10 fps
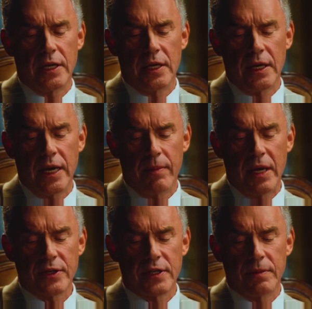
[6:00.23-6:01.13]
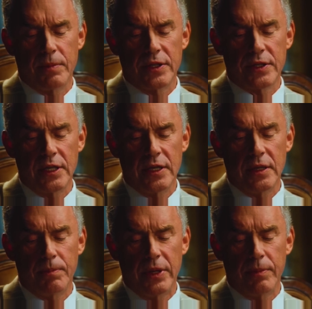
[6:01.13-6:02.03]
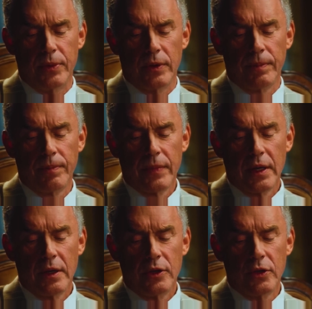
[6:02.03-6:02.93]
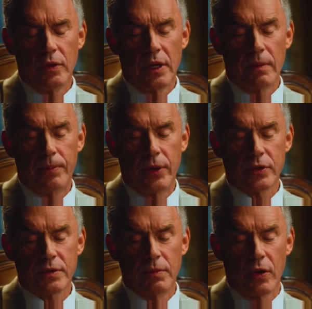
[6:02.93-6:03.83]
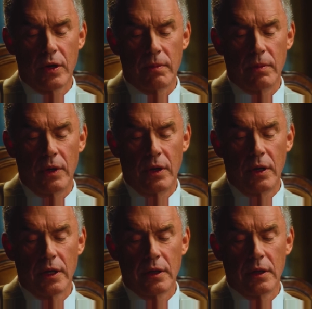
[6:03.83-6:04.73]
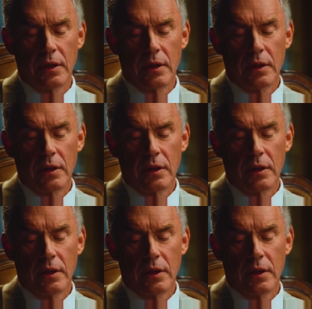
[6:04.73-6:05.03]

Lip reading: the MSNBC people do a post-mortem on